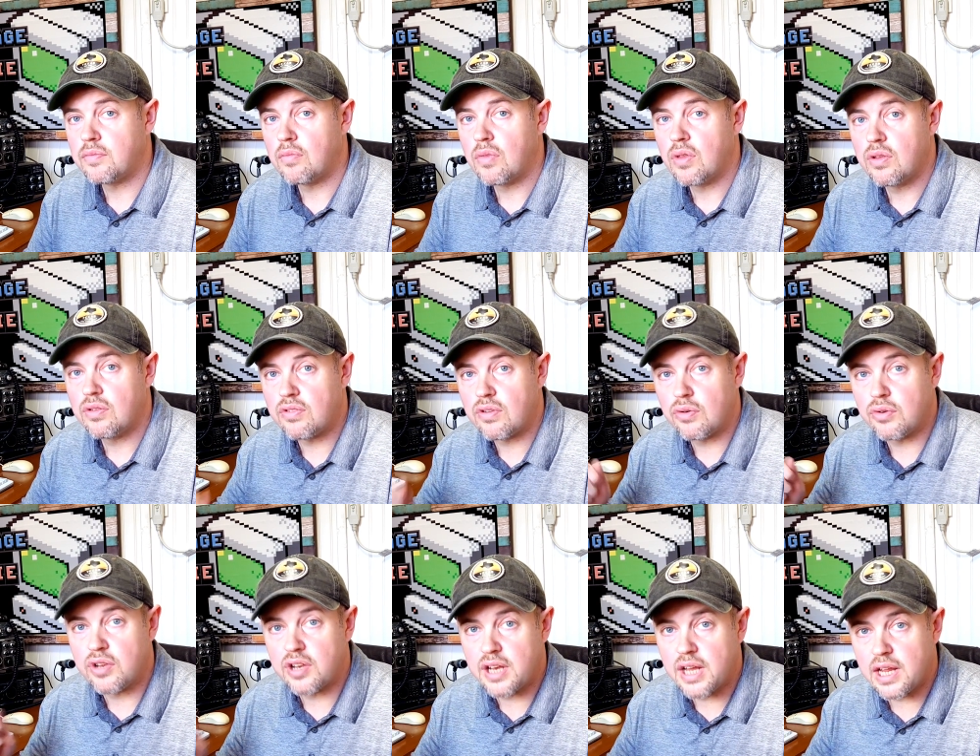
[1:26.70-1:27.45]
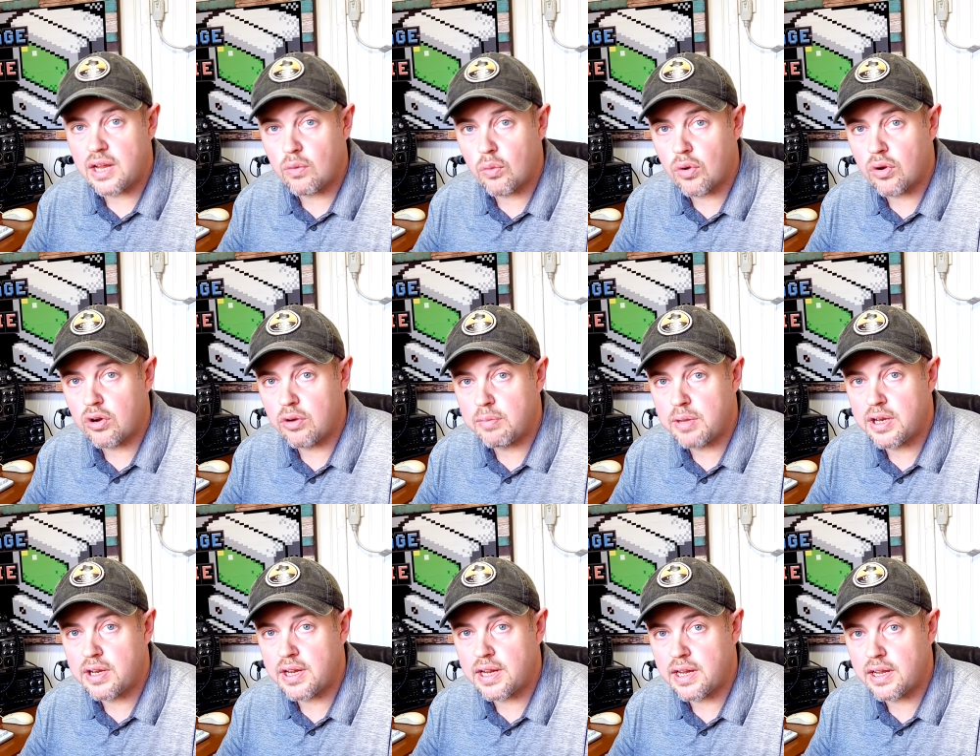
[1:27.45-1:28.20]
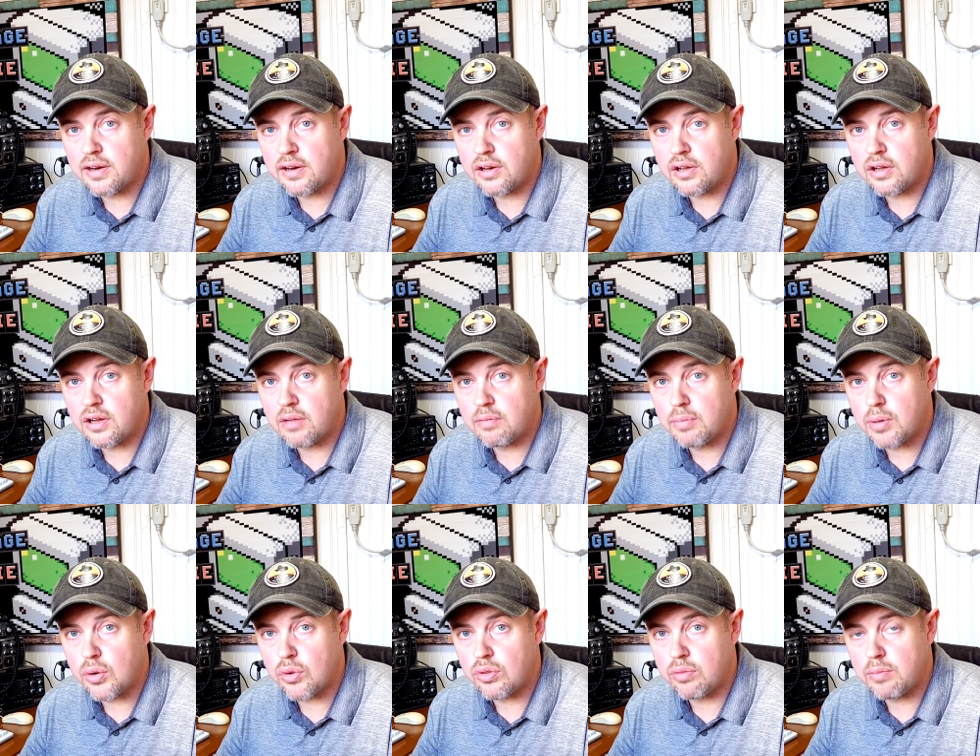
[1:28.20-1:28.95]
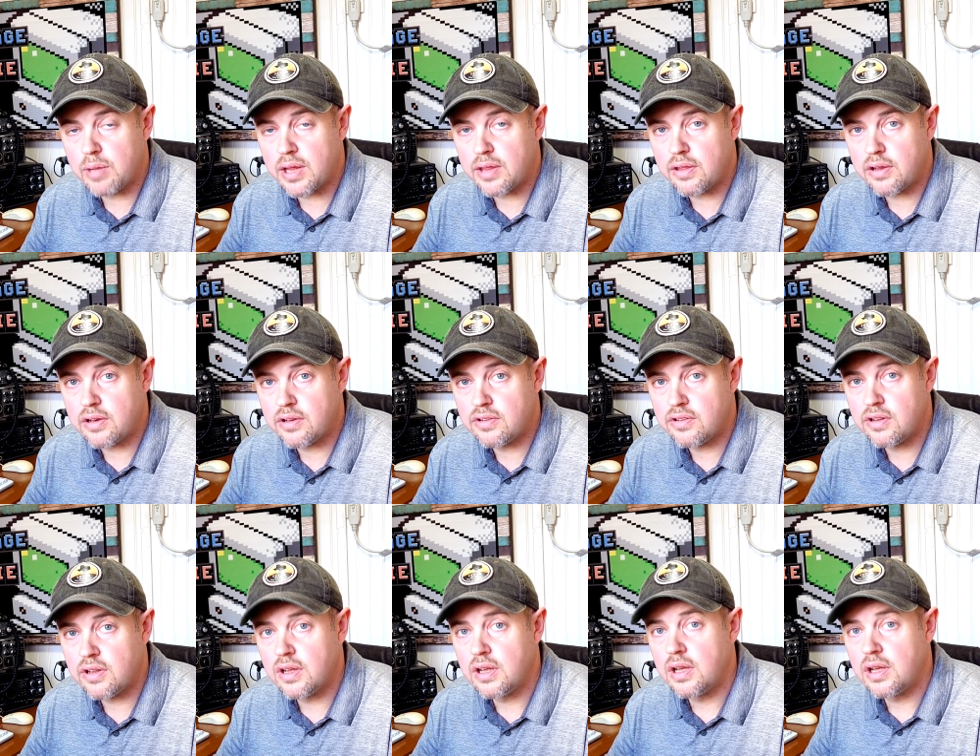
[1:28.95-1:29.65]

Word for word: So today we're going to be taking a look at both methods.